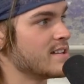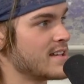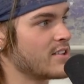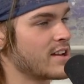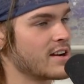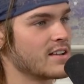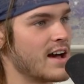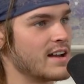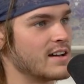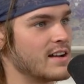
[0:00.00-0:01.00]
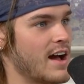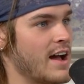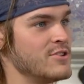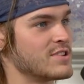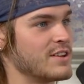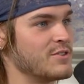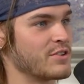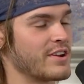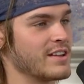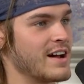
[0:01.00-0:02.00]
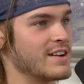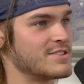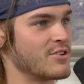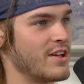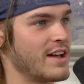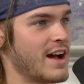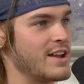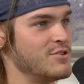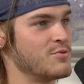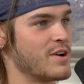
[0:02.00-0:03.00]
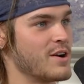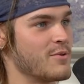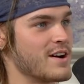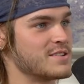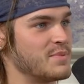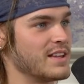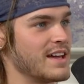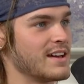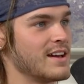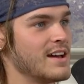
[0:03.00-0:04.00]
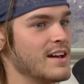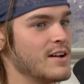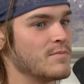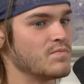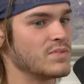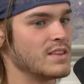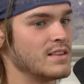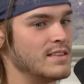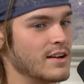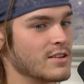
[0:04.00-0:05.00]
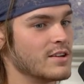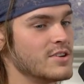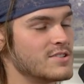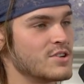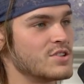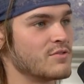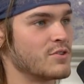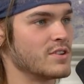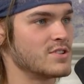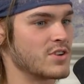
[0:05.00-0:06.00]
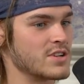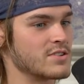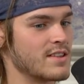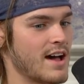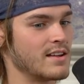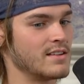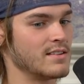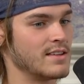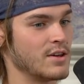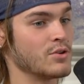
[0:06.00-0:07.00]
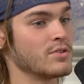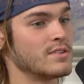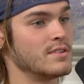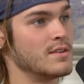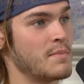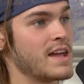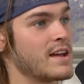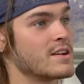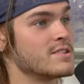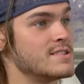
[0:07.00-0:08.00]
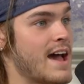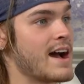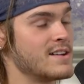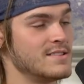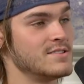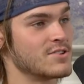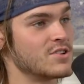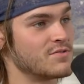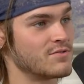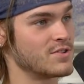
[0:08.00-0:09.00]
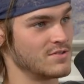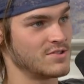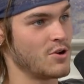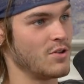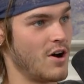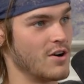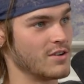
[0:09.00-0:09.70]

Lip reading: South Carolina. And I used to live in North Carolina, so like I knew where it was. But like they're literally searching for this treasure that killed the main character's dad because he searched for so long.